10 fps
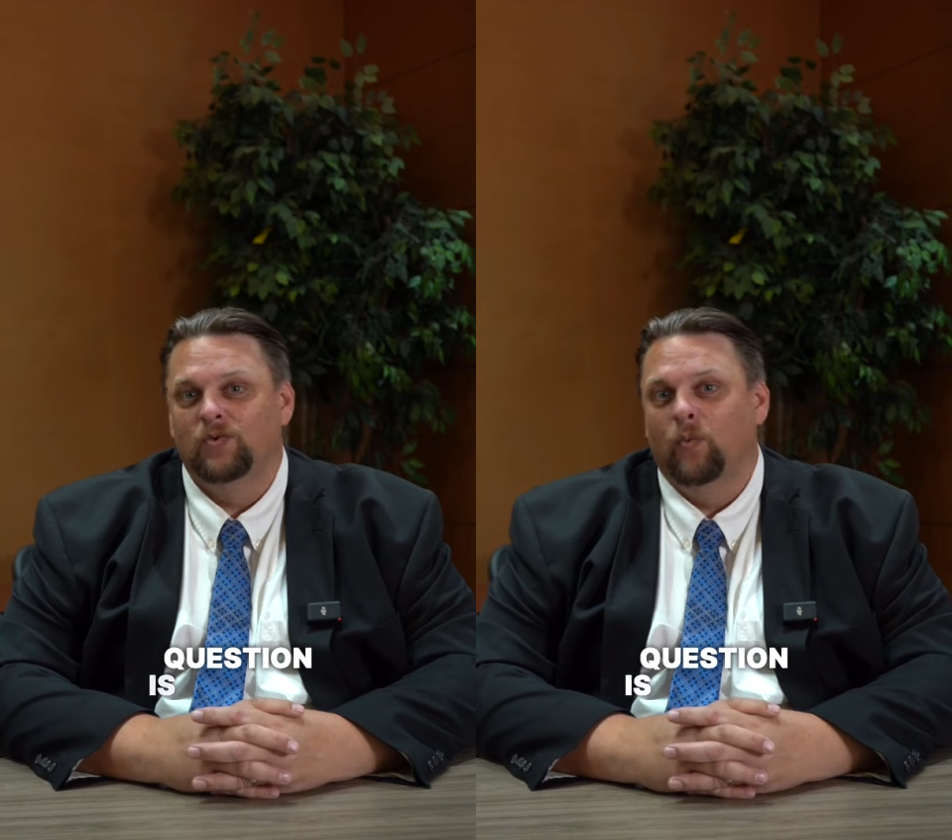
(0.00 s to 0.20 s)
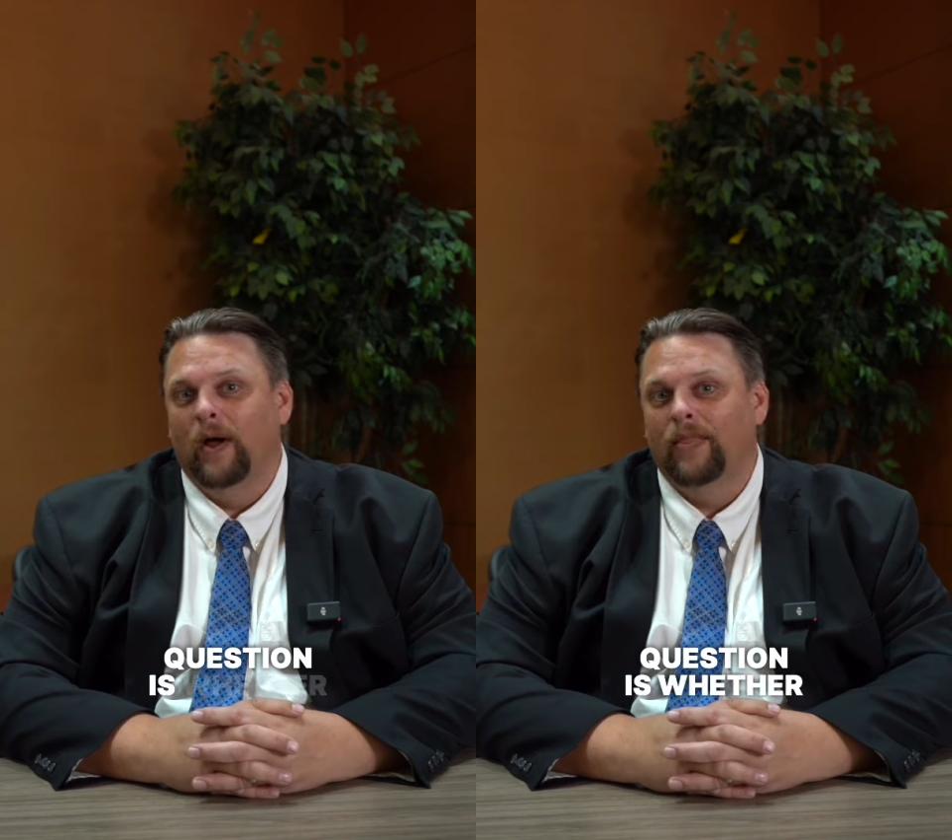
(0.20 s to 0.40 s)

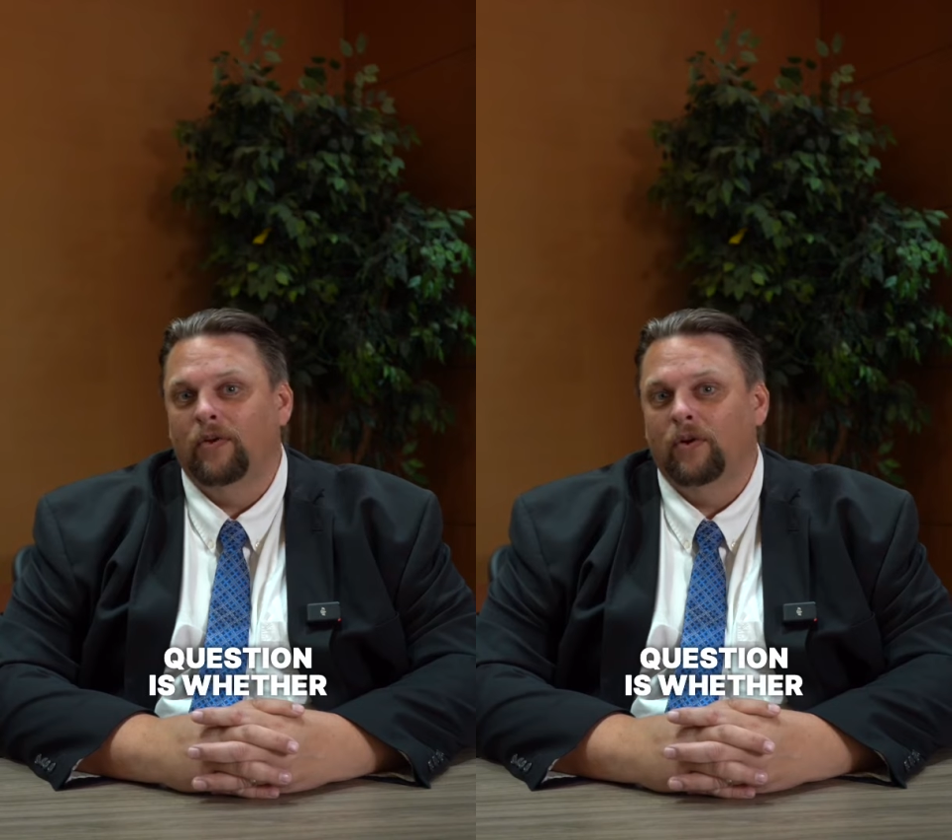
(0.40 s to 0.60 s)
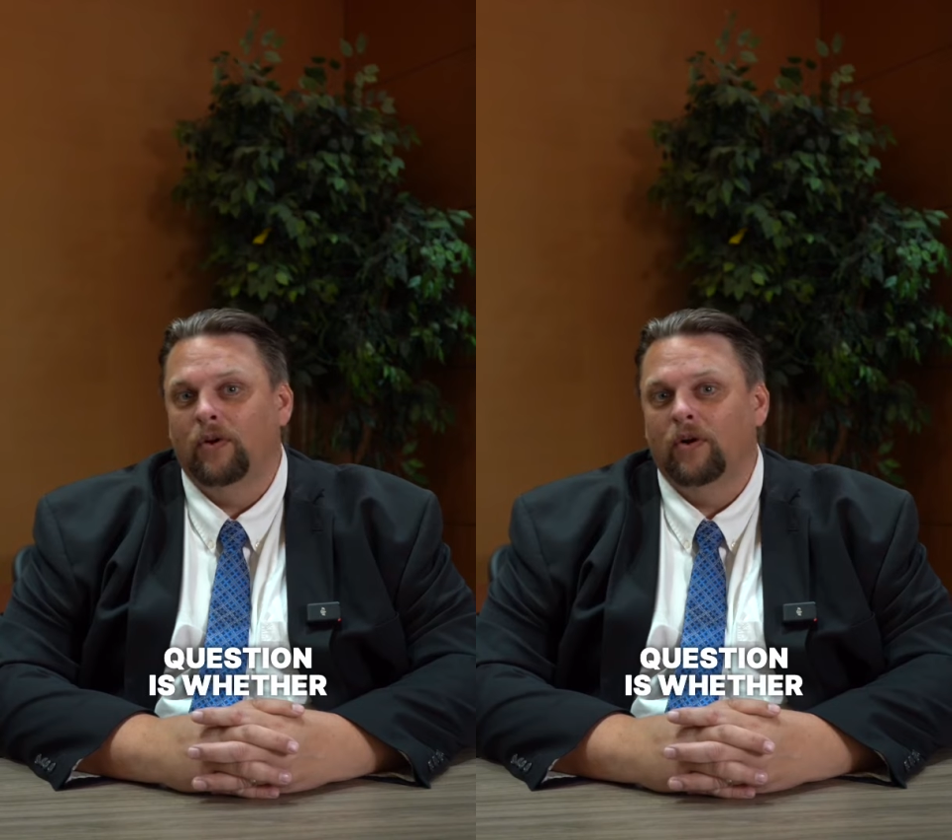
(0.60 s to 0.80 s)

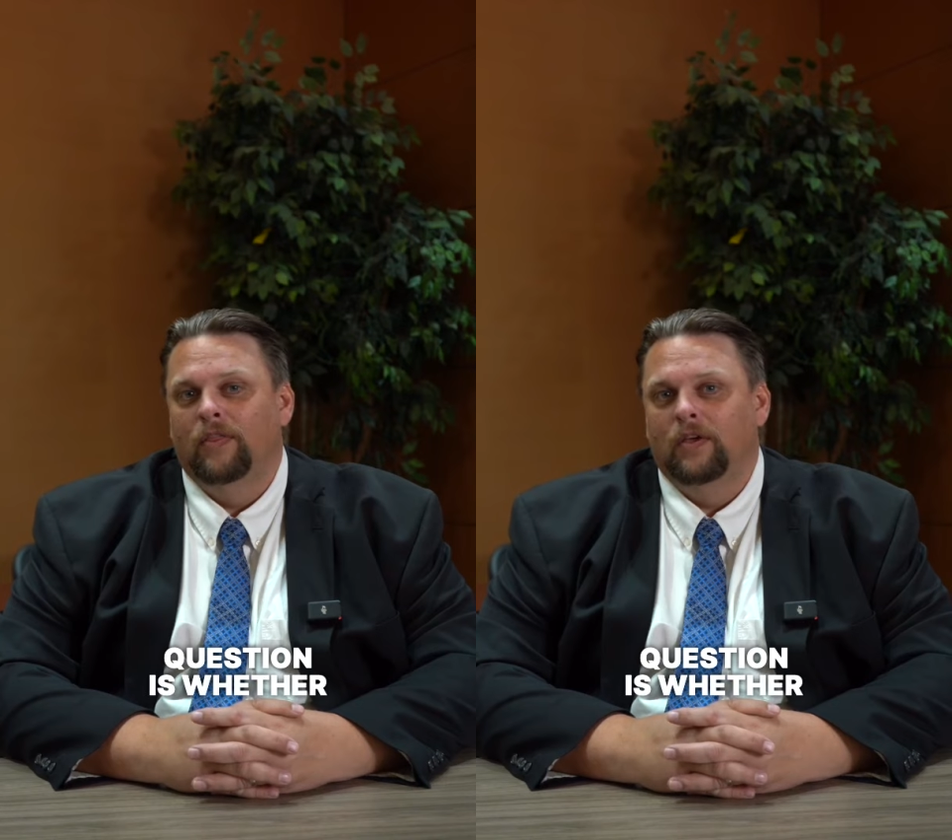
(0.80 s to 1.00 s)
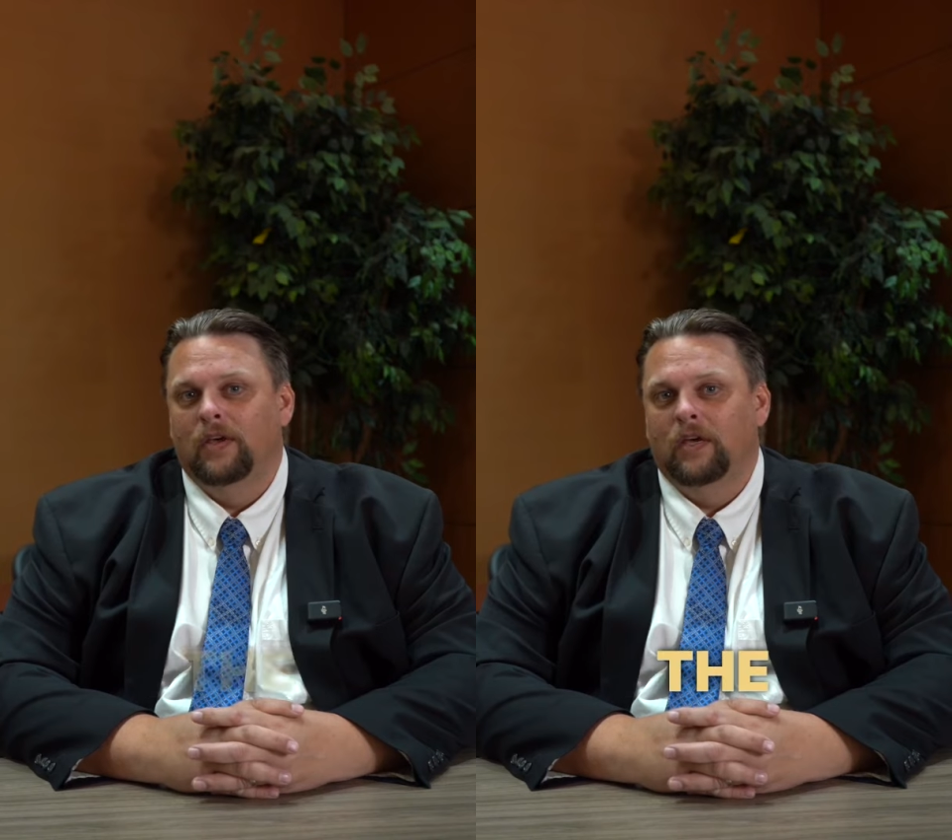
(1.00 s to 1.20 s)
whether
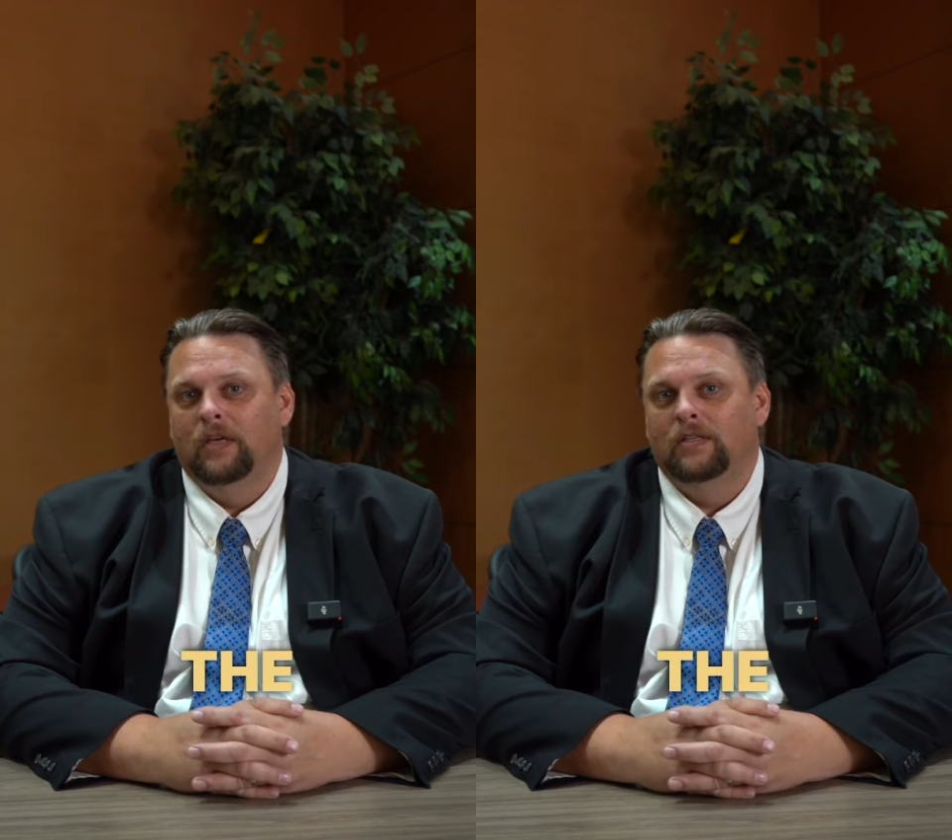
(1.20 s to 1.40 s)
the